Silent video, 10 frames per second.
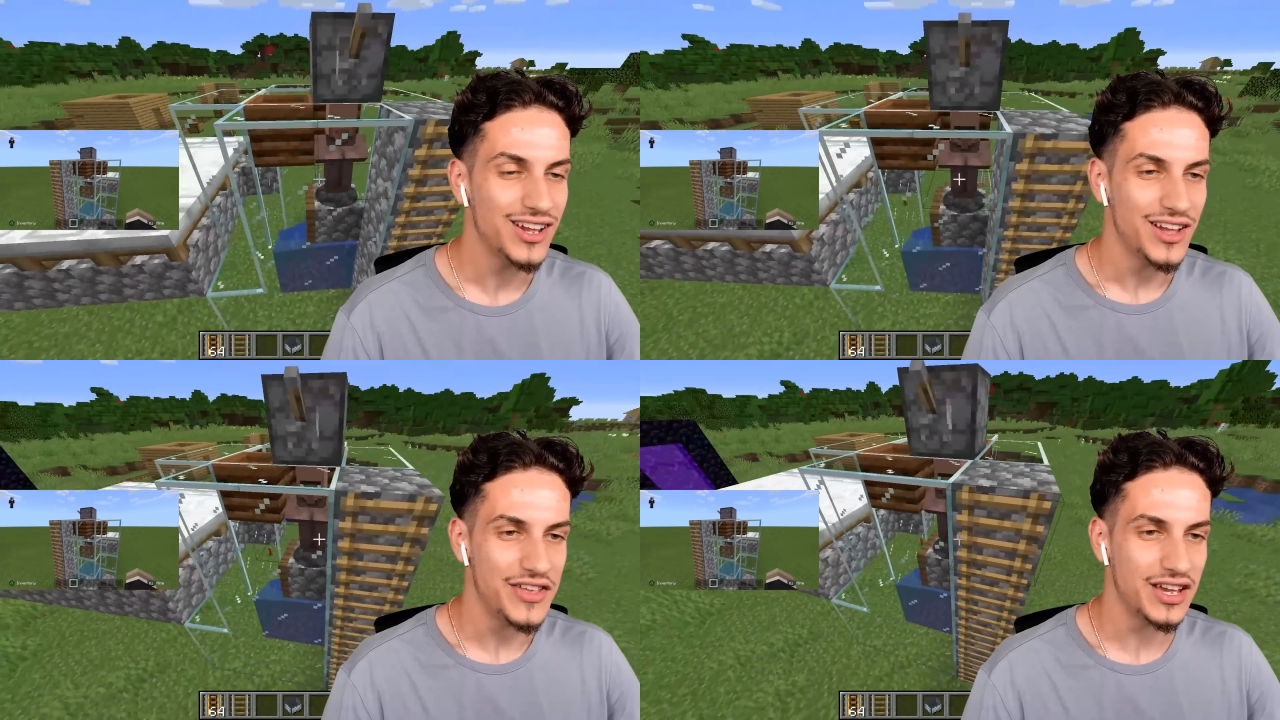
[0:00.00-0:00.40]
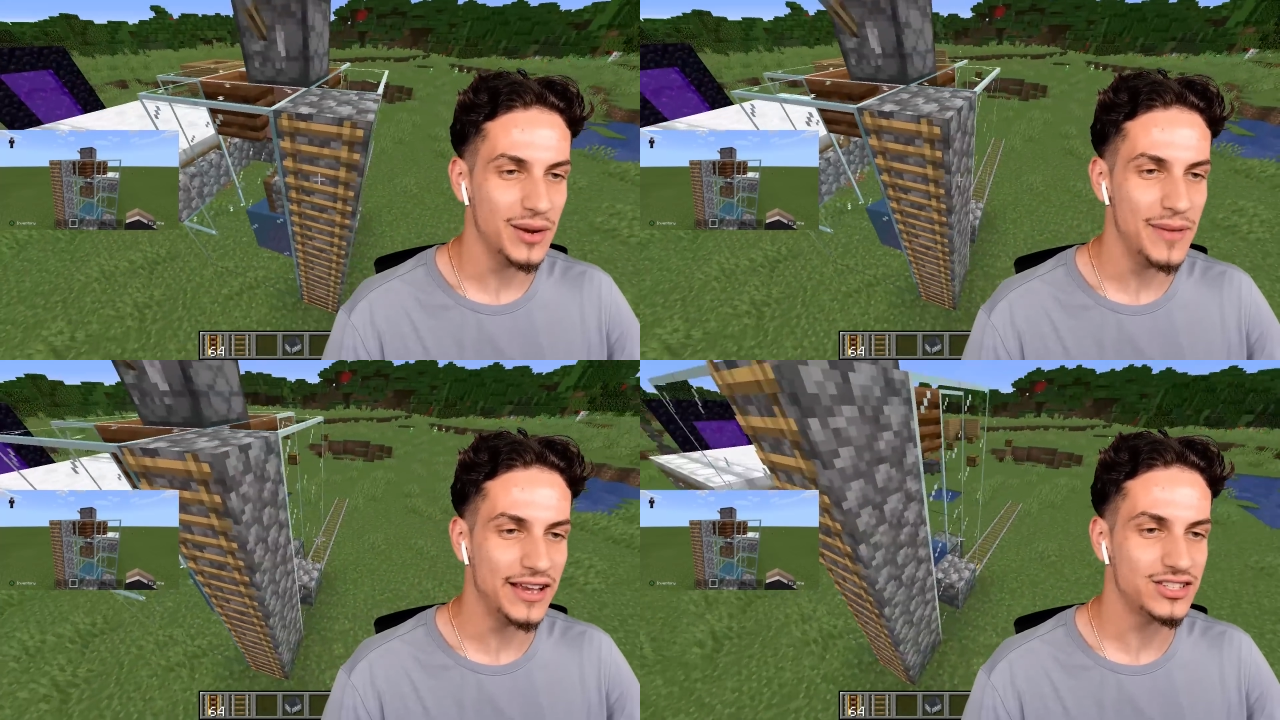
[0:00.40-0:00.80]
They're gonna
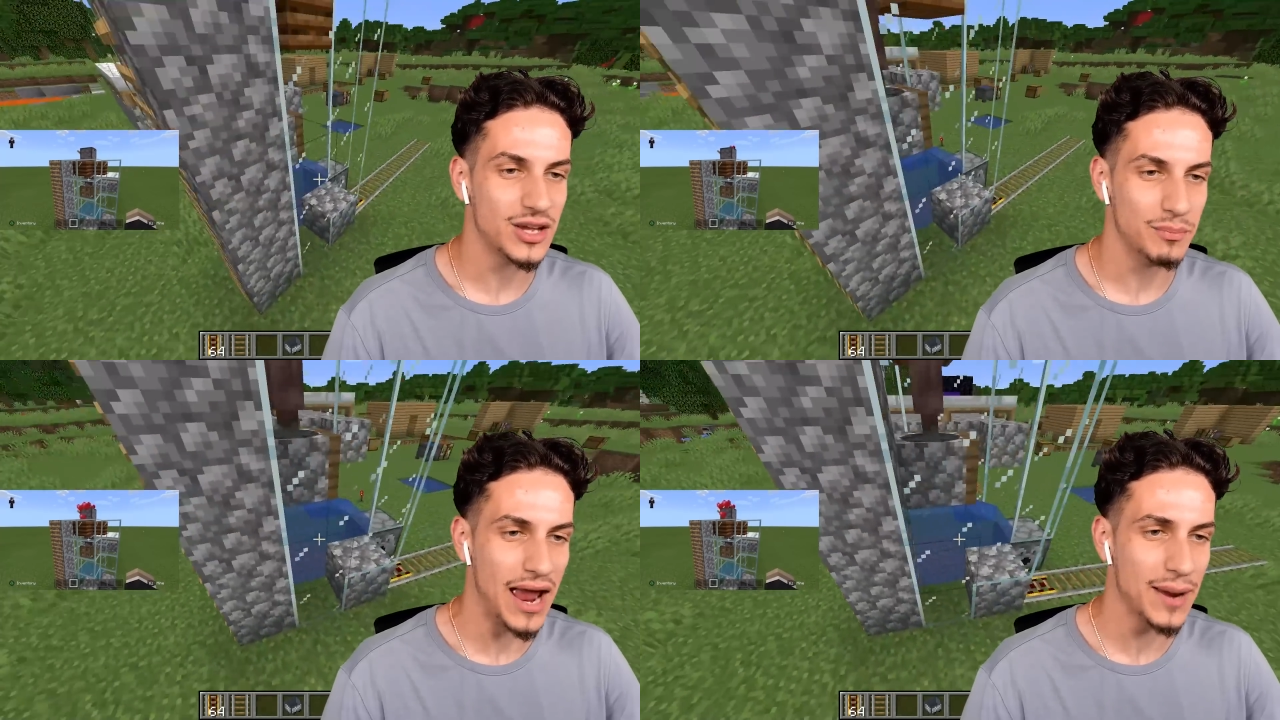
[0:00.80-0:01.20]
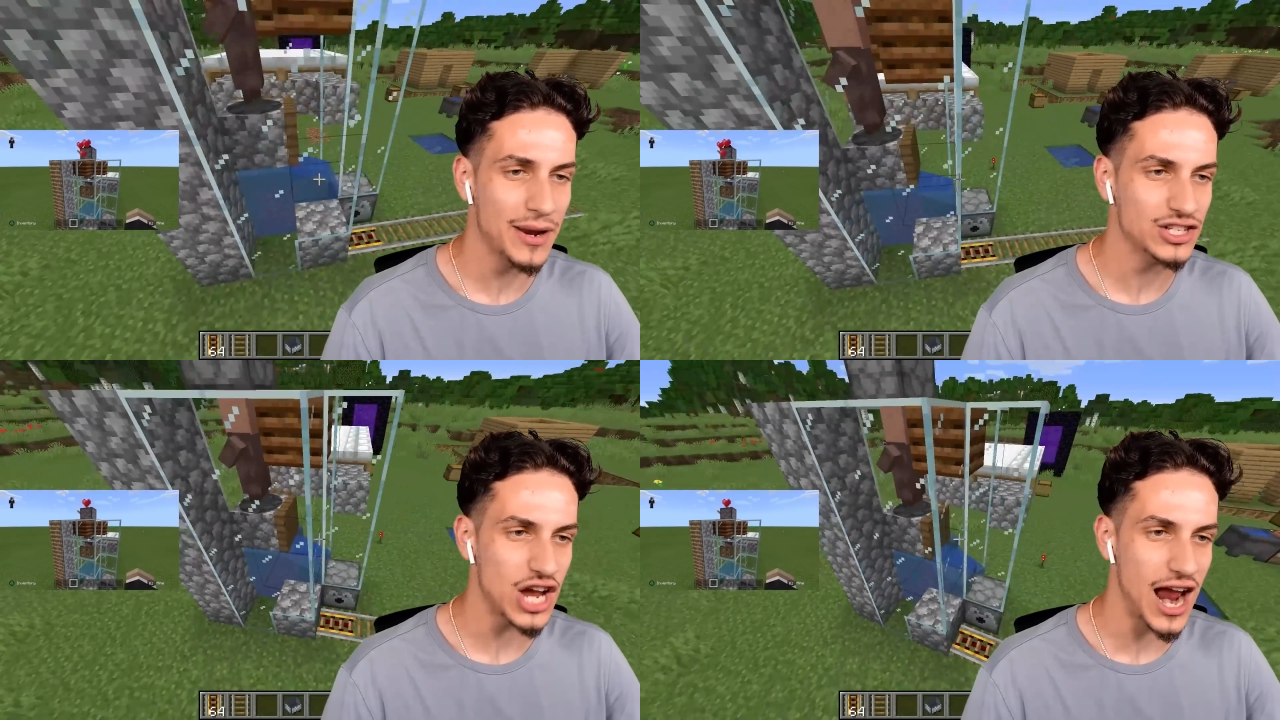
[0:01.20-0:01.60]
make some
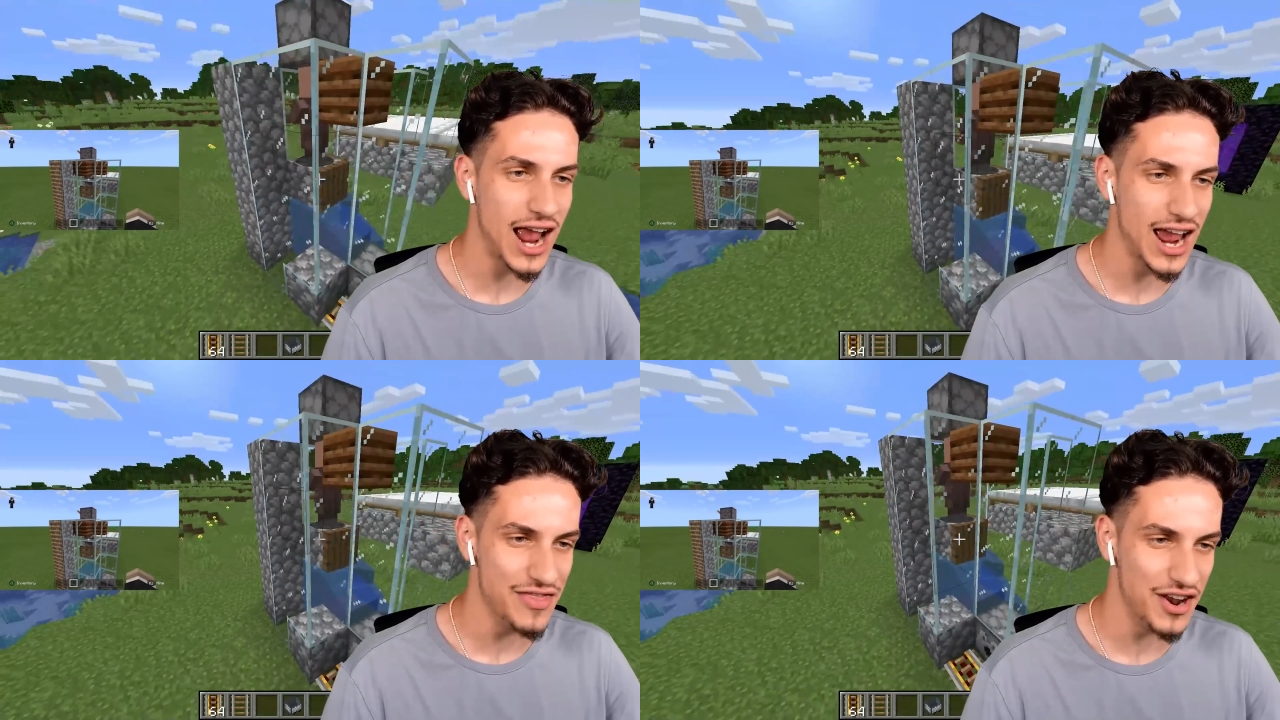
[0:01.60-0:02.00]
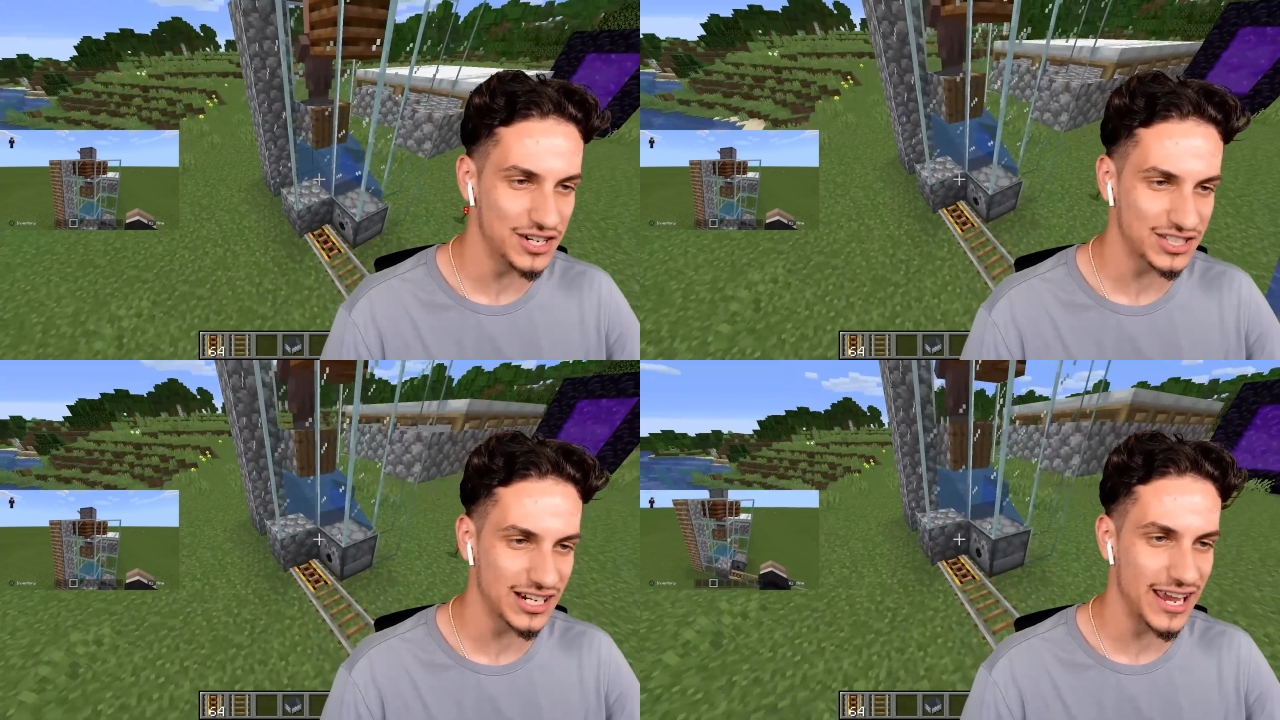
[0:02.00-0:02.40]
babies, and they're
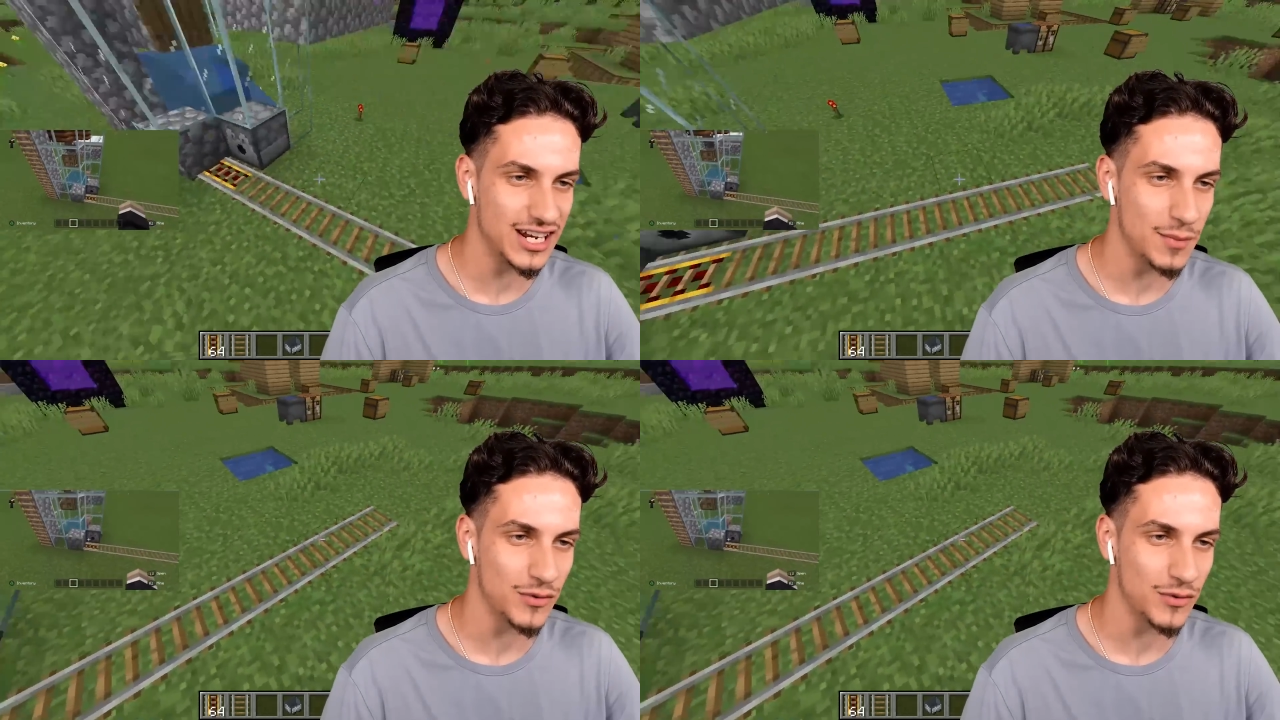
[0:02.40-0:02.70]
just gonna end up over